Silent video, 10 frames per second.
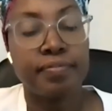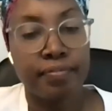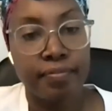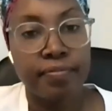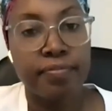I
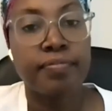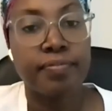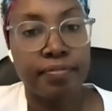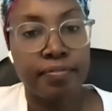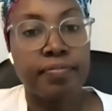imagine that will
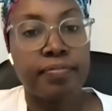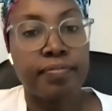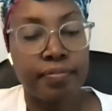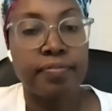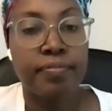shift some
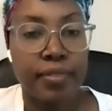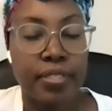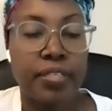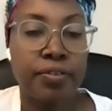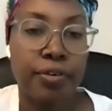in the
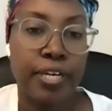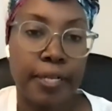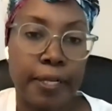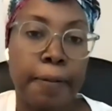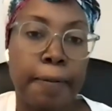future, but
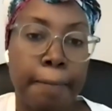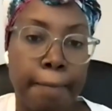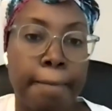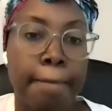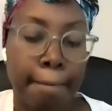right.
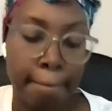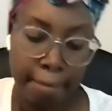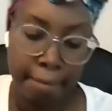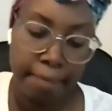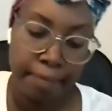still. Um,
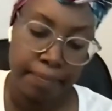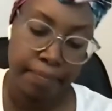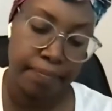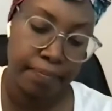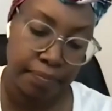mm-hmm.
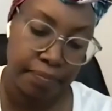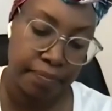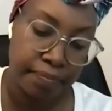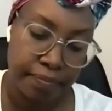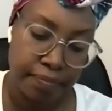
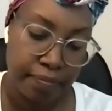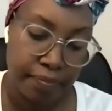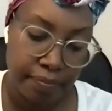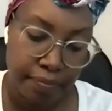But you know,